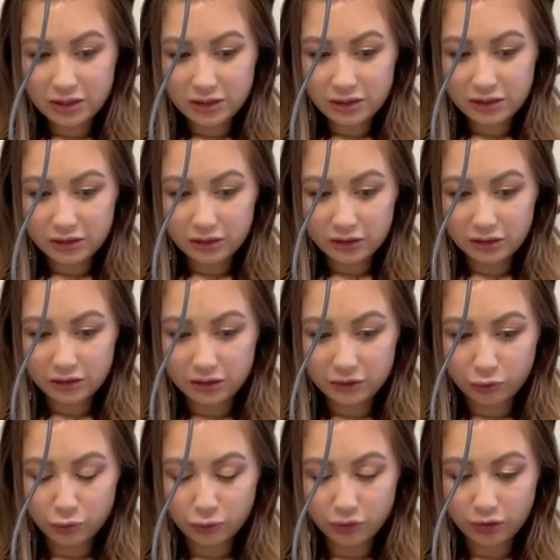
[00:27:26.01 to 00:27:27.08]
if you are
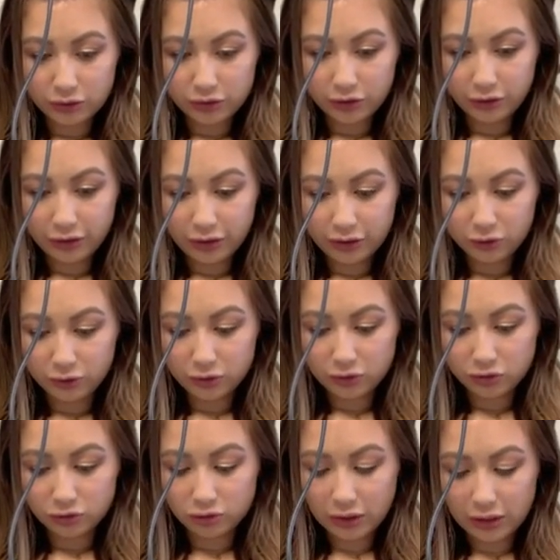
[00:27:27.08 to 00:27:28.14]
curling your hair and you get
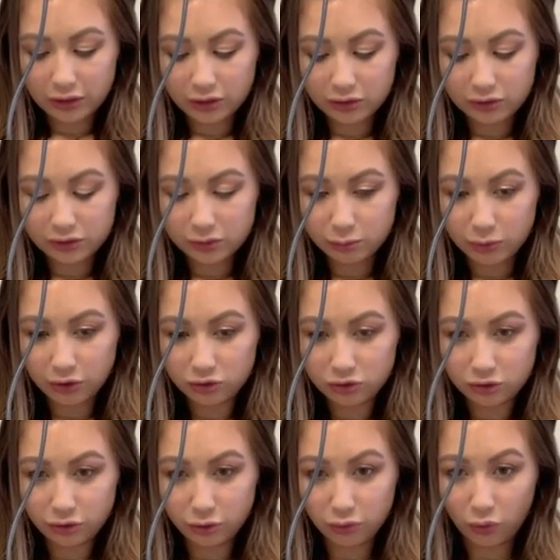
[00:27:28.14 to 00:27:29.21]
distracted, just make sure you're
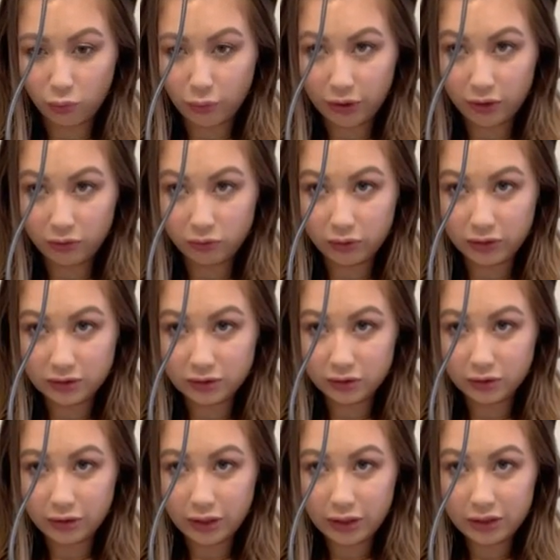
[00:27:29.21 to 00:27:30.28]
aware of what is in your
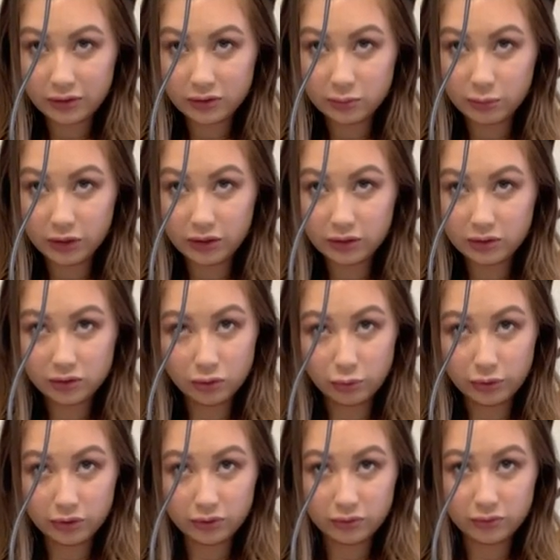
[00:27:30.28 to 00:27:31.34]
hands because you will
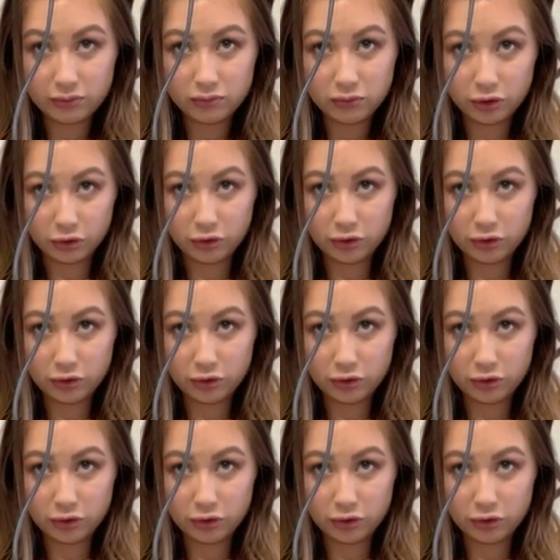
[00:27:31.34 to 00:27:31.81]
hurt yourself.